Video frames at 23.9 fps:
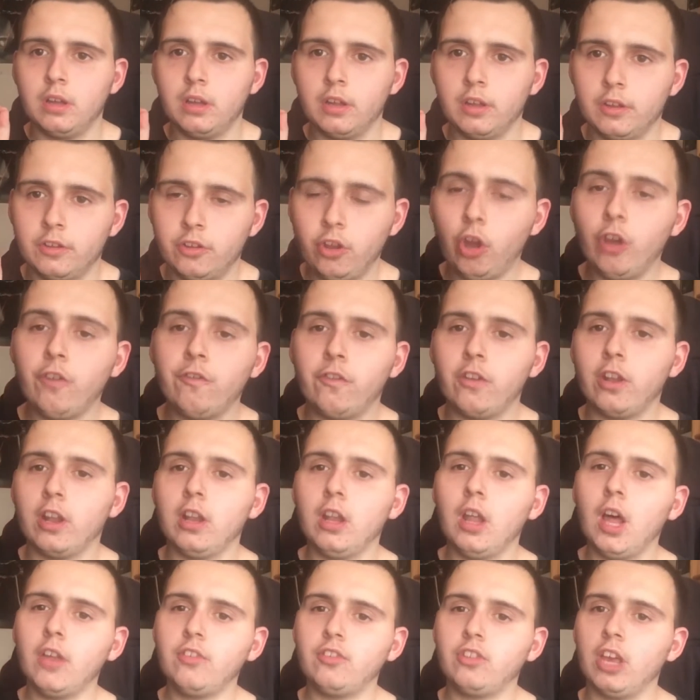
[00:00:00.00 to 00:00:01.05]
So, for the
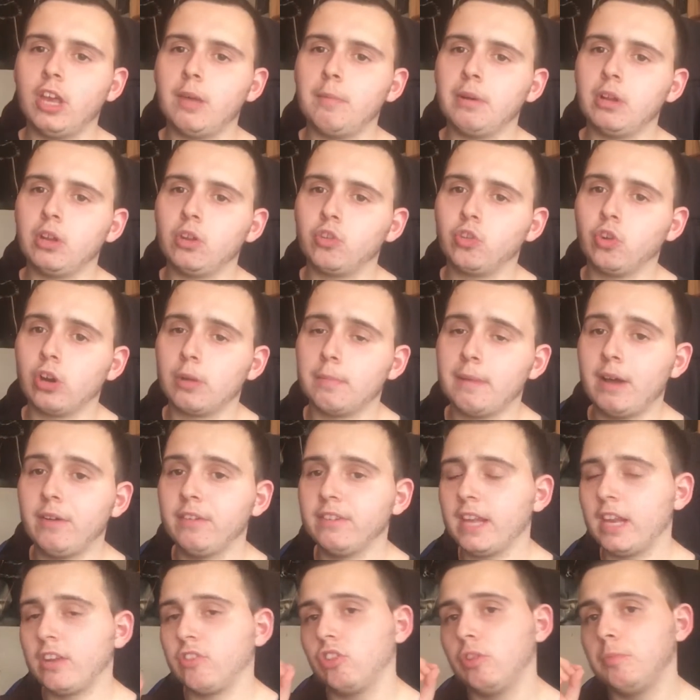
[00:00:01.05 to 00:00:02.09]
last game I'm going to talk about,
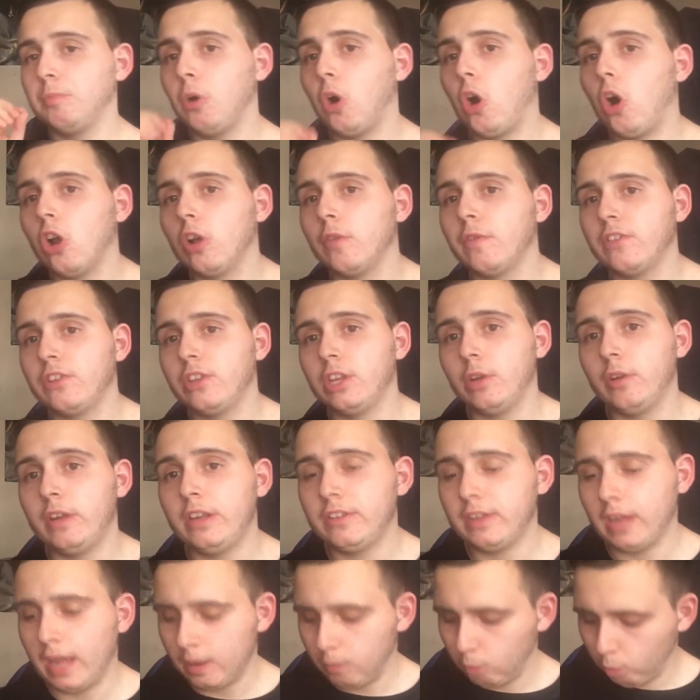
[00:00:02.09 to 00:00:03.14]
it's actually part of a
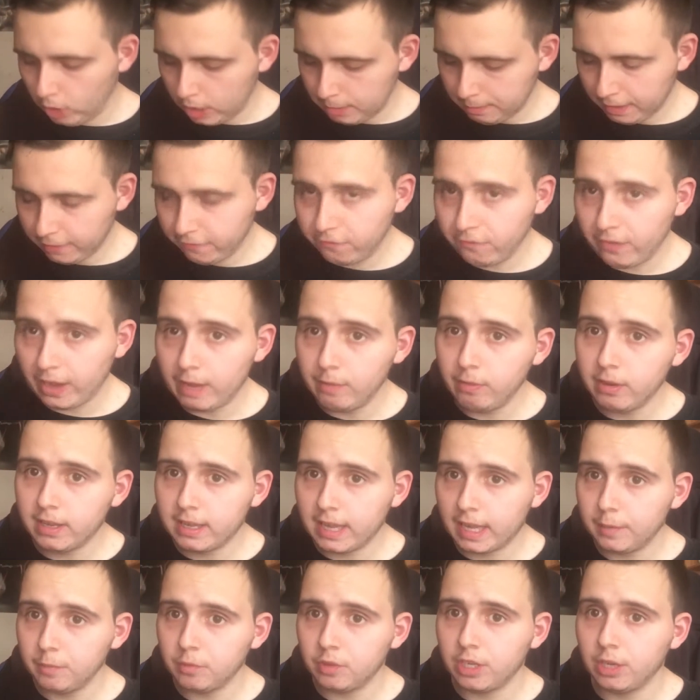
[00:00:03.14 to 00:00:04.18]
series, and one of my favourite
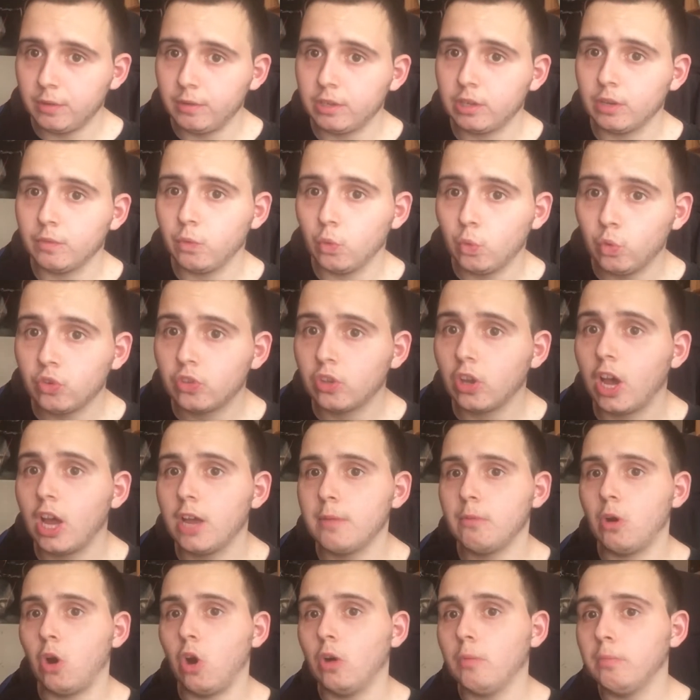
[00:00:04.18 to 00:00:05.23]
game series of all
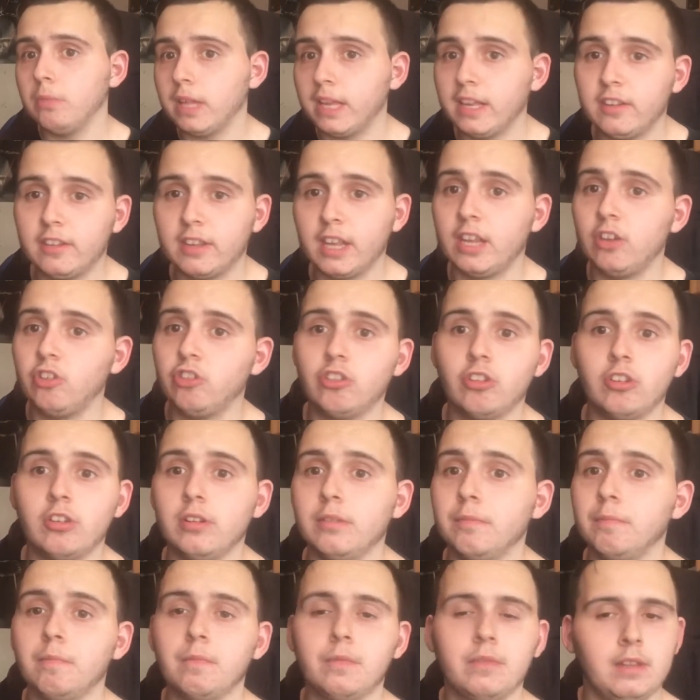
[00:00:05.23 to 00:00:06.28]
time on
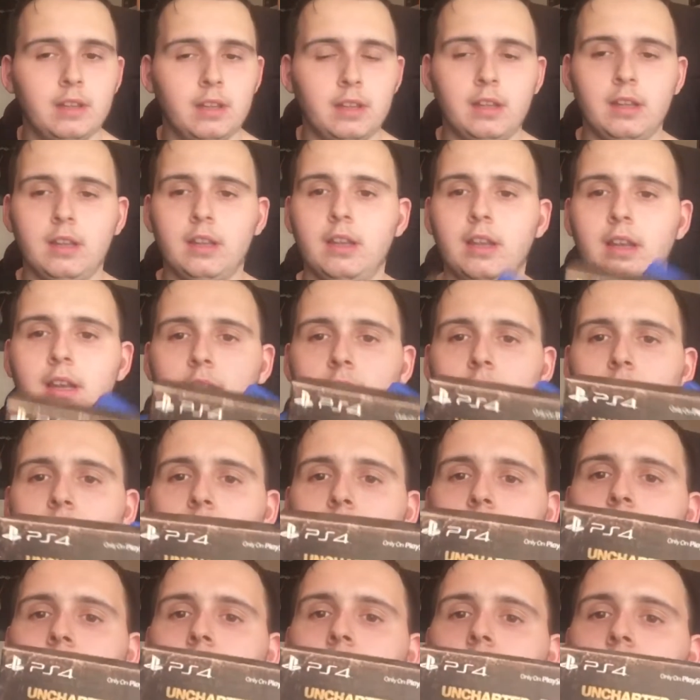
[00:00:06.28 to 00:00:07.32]
PlayStation
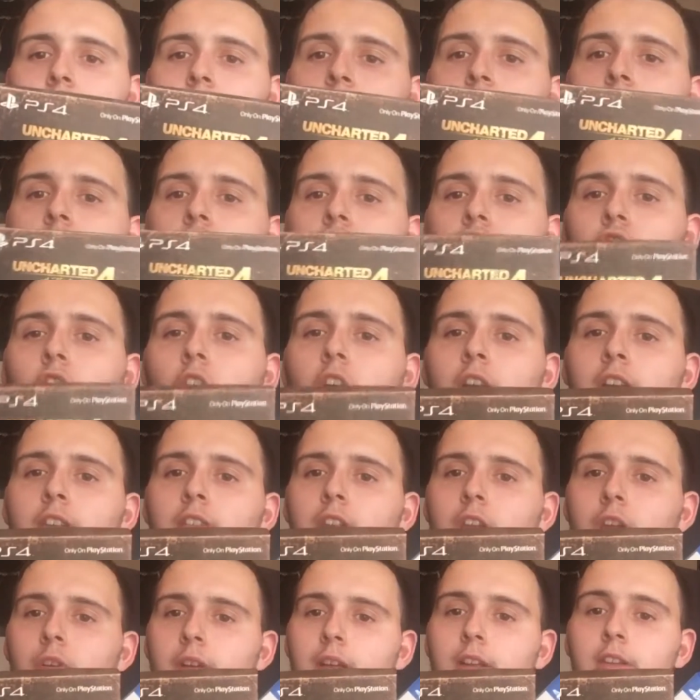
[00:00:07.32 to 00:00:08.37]
is the Uncharted
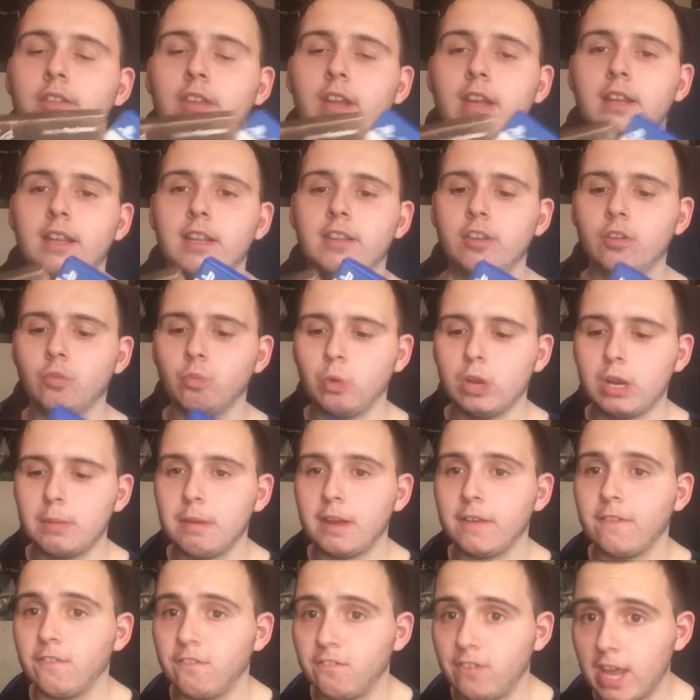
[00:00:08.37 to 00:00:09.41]
series. And this is one of
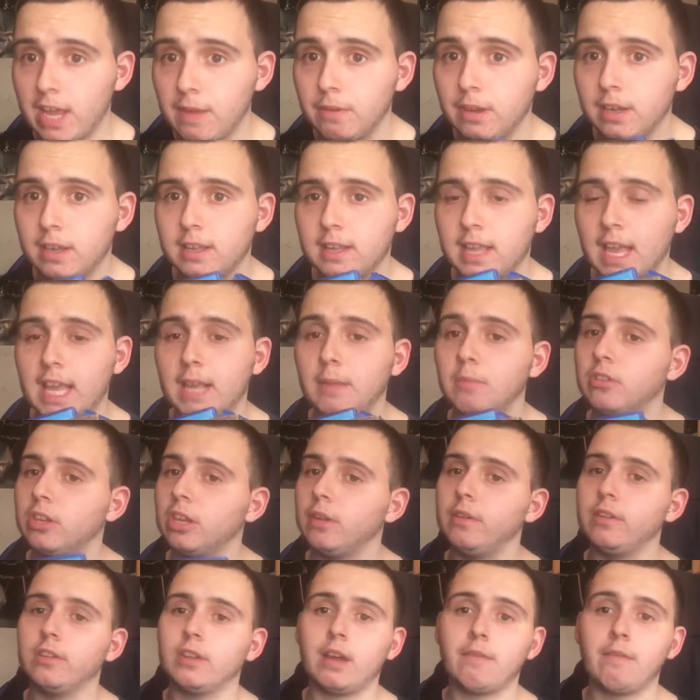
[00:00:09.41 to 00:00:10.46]
my favourite game
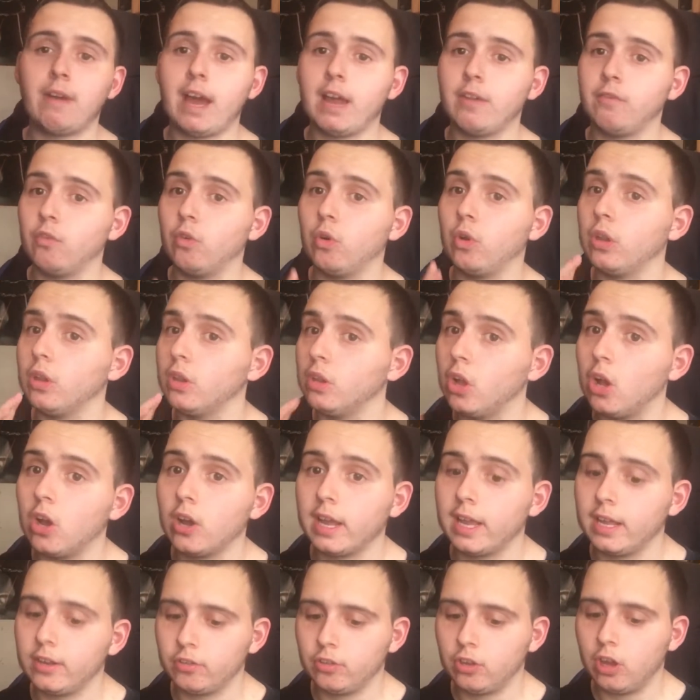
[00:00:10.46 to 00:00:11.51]
series I've had for a long
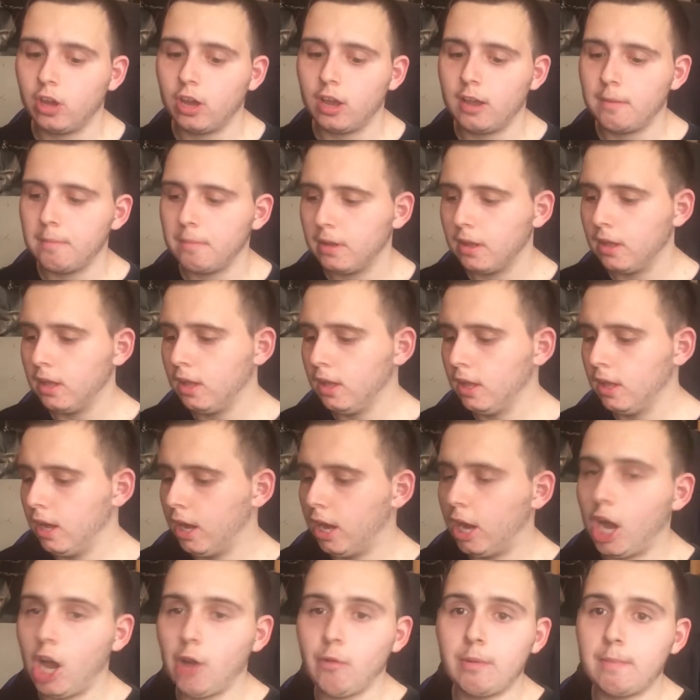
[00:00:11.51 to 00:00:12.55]
ass time.
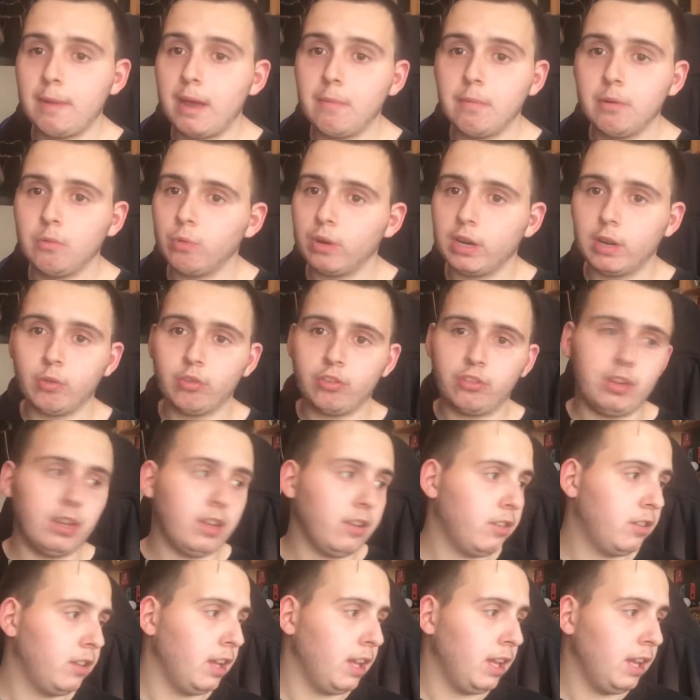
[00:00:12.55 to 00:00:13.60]
I remembered when I was
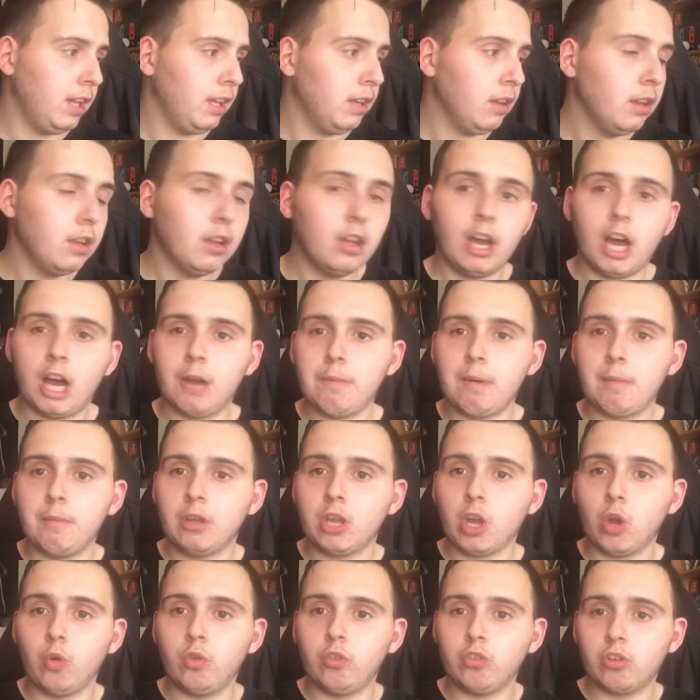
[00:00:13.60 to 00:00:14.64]
16, I remember
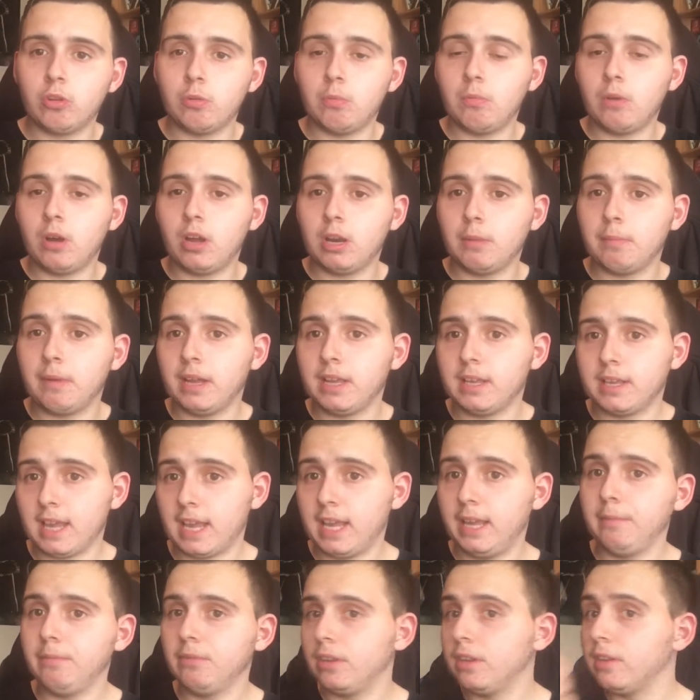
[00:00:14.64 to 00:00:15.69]
going to one of my
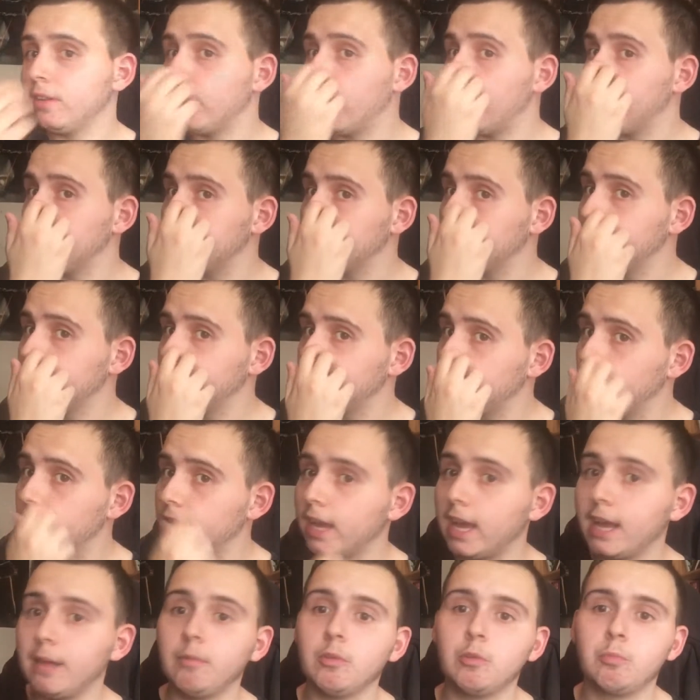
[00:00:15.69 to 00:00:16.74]
games in town, because we had 2
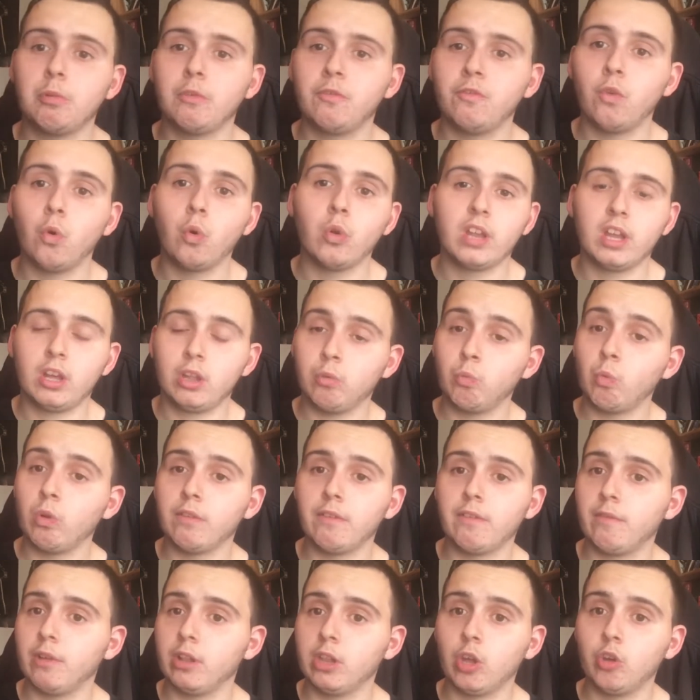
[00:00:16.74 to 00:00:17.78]
games before one
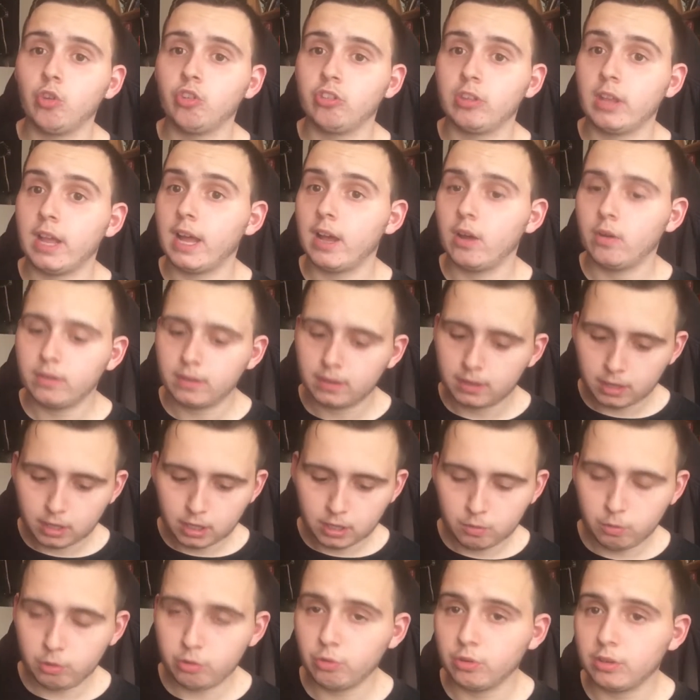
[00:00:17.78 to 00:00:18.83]
of them closed down,
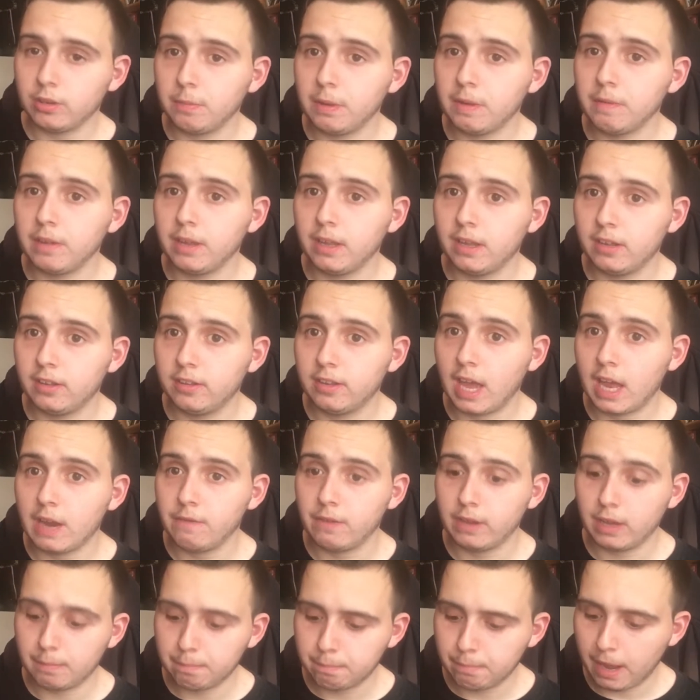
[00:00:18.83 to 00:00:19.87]
which was a bit of a sad
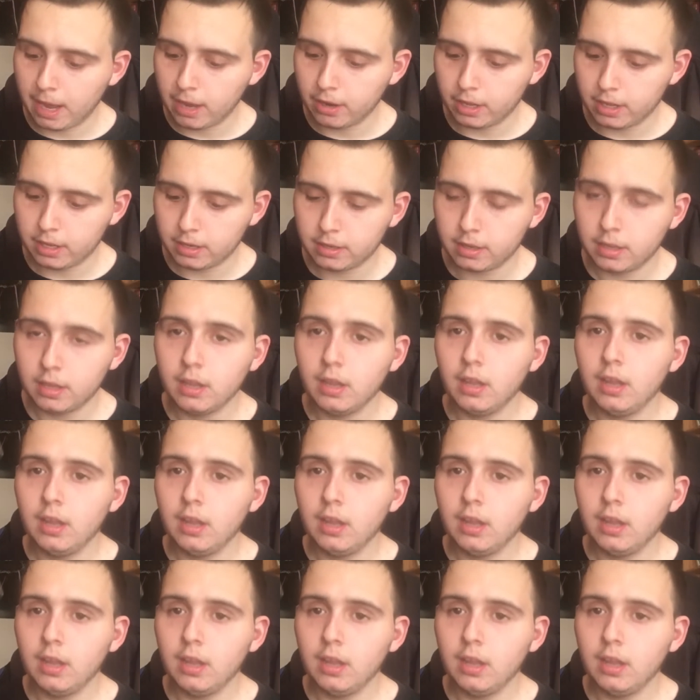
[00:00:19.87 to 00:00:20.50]
thing about it.